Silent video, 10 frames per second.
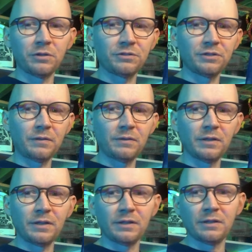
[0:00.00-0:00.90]

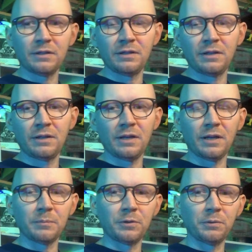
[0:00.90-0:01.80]
shuffling, and
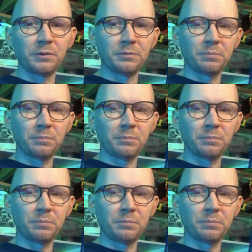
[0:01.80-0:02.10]
I'm going to